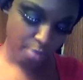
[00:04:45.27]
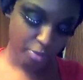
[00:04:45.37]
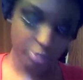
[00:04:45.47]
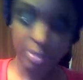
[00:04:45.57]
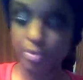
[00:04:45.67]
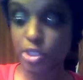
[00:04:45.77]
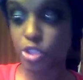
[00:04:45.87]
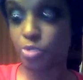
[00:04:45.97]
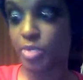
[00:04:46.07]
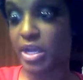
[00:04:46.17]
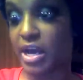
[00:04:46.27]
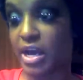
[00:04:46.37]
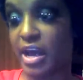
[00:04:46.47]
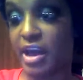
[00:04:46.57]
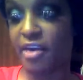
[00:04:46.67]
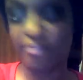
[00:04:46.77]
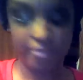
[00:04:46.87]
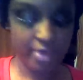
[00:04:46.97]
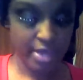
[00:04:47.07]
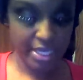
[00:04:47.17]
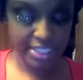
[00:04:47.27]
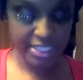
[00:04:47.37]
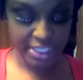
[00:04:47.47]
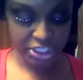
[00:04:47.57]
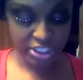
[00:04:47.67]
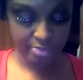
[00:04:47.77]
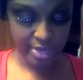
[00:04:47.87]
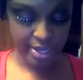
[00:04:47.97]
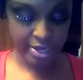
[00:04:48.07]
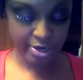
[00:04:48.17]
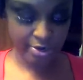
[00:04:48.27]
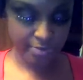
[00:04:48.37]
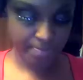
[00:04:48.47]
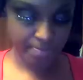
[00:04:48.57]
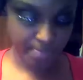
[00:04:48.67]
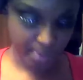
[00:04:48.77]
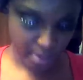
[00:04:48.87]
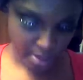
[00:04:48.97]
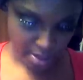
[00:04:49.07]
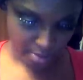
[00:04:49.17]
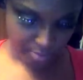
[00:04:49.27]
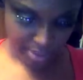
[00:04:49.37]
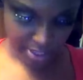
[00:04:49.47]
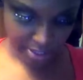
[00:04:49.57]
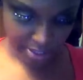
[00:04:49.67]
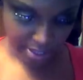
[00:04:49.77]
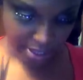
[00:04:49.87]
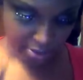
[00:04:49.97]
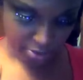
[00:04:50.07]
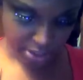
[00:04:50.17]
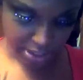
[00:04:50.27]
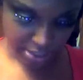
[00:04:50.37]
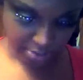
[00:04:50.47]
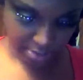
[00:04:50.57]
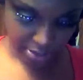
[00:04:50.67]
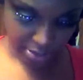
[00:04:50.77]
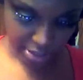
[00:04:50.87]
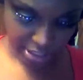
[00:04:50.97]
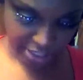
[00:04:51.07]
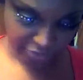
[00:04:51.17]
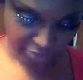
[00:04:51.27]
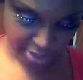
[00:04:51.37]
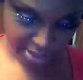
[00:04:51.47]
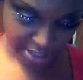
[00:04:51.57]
Most people assume that I have extensions in my hair, but I go to tell them that they're lace fronts,